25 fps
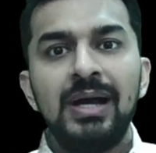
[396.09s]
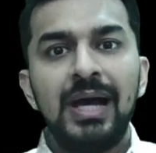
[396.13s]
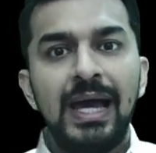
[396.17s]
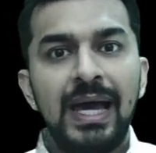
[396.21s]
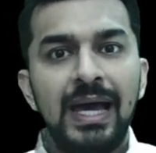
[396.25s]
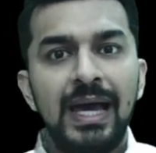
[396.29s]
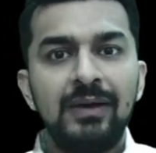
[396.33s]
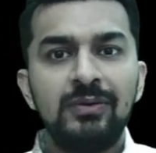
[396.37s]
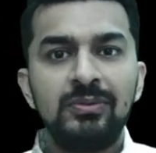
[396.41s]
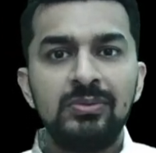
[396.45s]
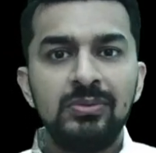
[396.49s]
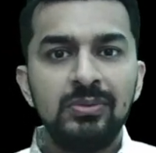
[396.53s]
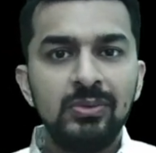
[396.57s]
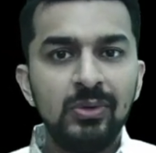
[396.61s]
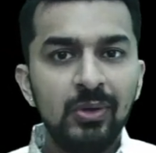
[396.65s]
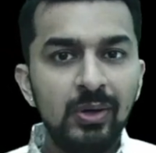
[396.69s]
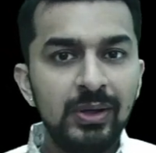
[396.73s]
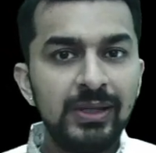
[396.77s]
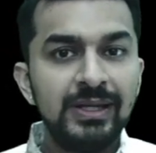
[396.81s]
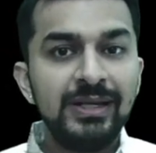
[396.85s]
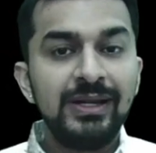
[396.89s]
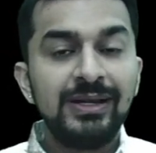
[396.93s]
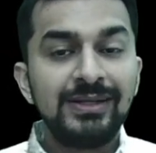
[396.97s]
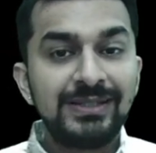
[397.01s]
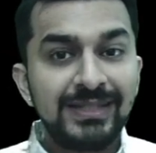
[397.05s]
I've
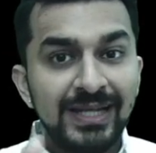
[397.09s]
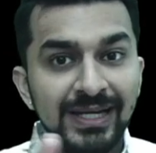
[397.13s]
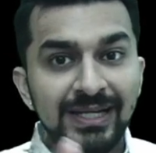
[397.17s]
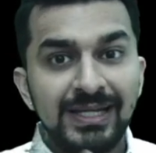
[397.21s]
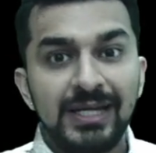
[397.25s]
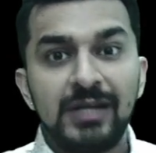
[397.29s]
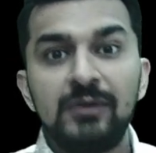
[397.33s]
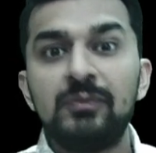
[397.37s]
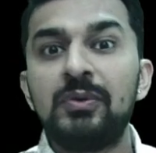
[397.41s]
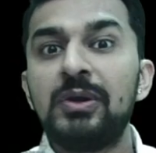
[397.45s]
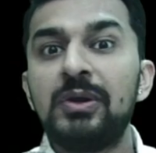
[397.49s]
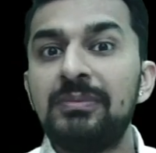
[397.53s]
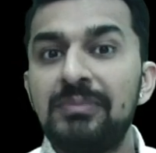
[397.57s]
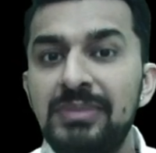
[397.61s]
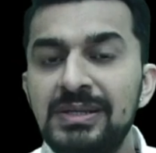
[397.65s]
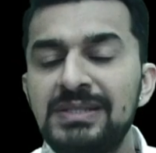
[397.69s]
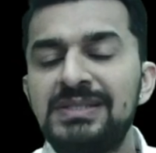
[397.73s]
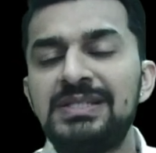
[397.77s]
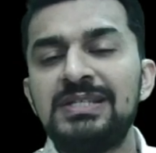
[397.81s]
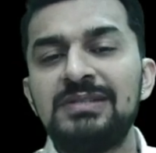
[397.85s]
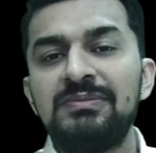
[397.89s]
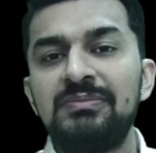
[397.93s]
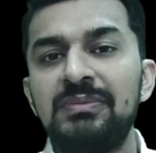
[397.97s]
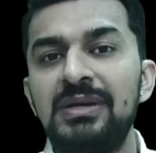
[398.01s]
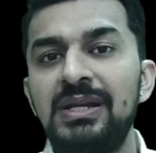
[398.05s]
already attended one
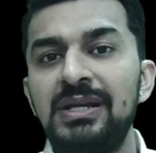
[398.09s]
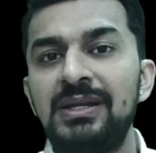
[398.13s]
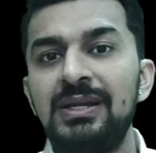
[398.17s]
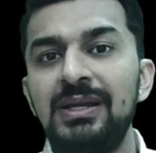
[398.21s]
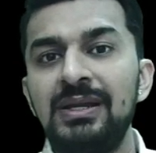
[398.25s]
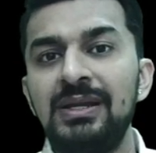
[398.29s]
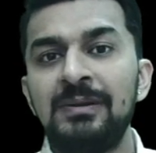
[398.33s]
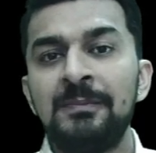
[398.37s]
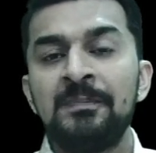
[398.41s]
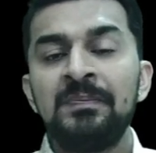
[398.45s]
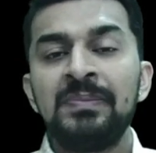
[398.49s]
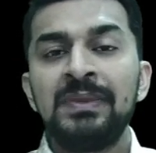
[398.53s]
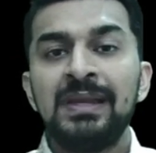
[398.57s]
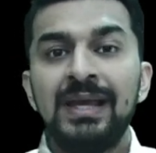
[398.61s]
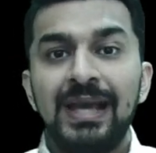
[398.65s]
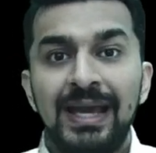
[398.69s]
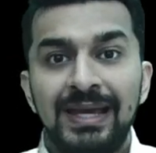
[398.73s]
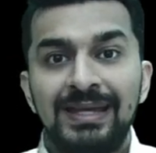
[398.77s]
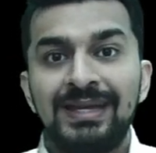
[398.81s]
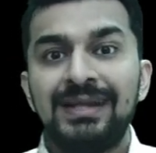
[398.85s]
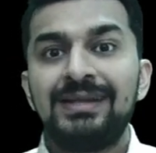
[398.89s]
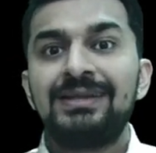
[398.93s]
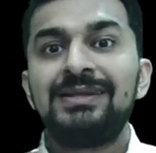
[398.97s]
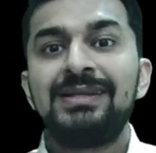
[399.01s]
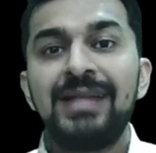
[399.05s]
business meeting.
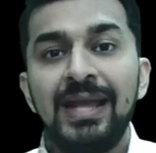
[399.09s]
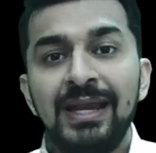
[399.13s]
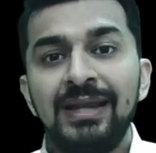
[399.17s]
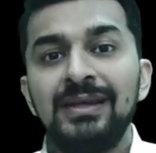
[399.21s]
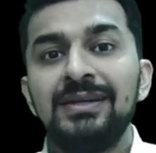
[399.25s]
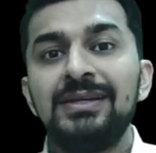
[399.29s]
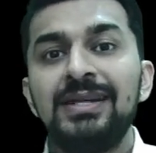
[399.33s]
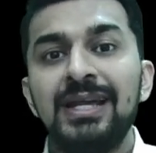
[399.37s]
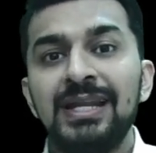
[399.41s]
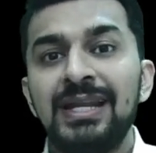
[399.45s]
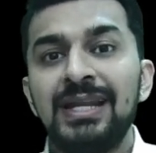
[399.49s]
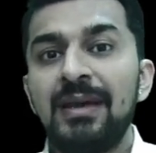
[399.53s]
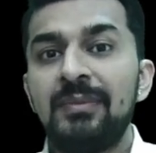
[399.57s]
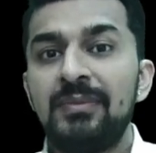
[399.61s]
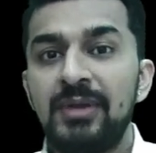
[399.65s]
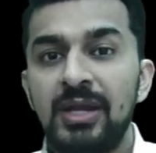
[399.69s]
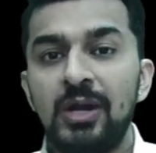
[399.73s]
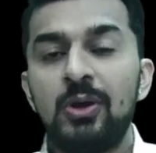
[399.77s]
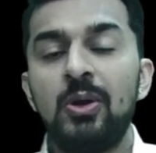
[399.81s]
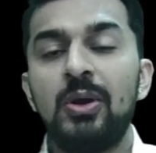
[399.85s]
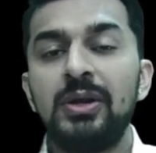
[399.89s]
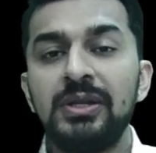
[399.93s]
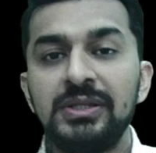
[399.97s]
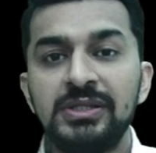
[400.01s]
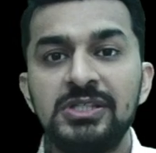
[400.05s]
And at ten ten, I'm
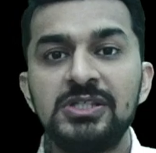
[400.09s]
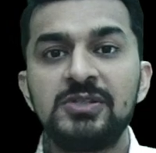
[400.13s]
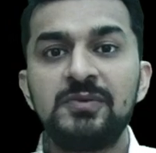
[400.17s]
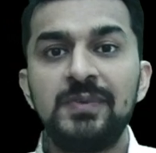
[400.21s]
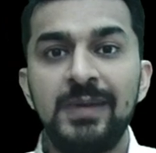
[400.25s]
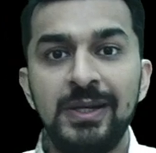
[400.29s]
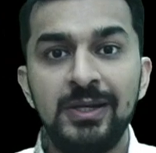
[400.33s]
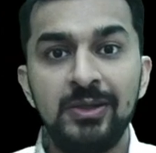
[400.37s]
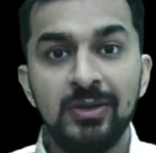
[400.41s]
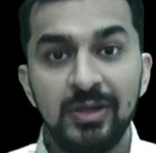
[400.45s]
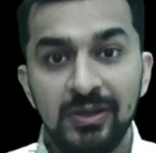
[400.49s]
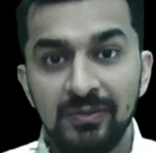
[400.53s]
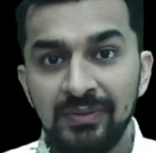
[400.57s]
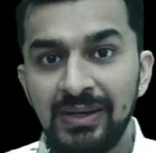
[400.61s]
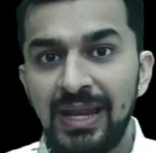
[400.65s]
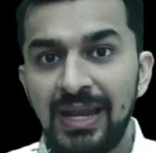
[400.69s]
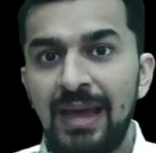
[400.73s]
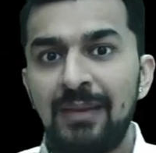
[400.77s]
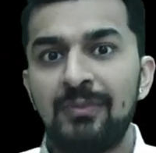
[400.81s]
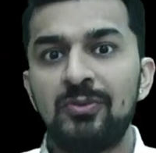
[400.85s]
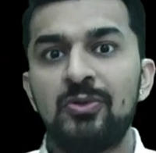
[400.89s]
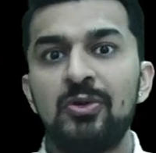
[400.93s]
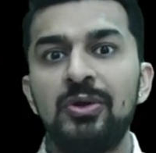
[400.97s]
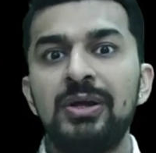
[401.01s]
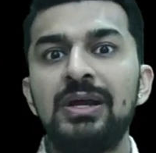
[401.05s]
recording this video. Even
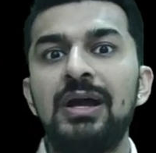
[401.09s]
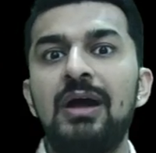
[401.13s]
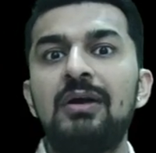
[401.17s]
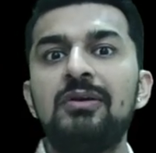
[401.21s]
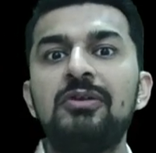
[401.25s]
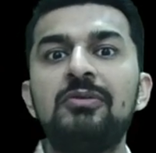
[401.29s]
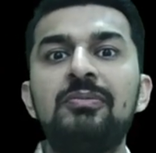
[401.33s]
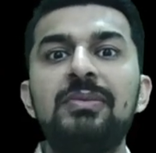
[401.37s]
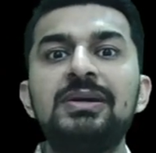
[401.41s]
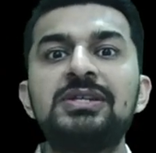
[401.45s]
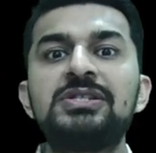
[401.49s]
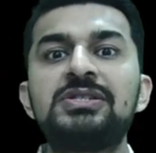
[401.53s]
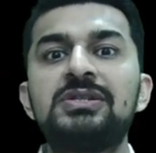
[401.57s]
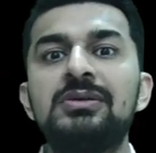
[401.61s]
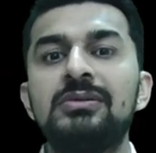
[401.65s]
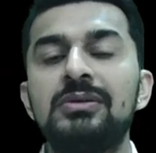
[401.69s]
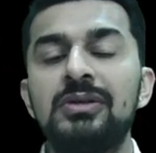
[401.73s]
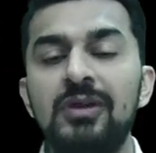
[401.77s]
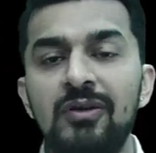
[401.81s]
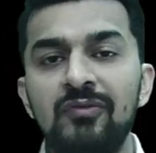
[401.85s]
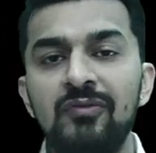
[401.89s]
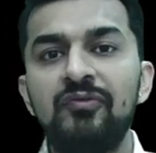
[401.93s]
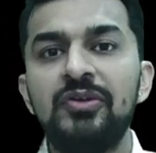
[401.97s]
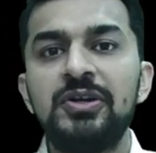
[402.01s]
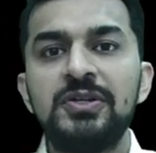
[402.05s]
I'm going out of my
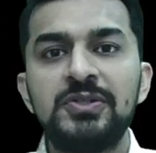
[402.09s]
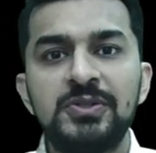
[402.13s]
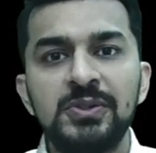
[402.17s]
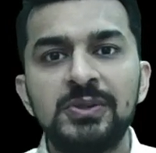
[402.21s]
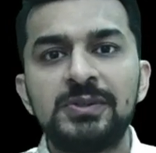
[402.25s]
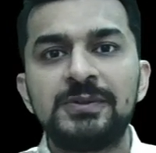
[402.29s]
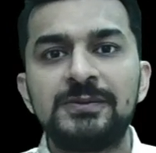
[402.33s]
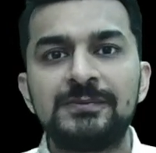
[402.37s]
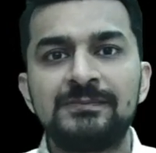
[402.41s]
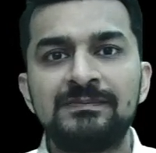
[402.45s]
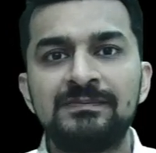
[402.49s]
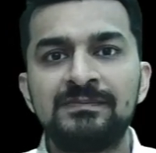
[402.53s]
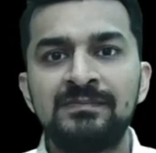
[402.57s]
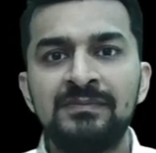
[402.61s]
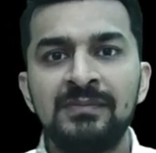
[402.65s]
comfort zone.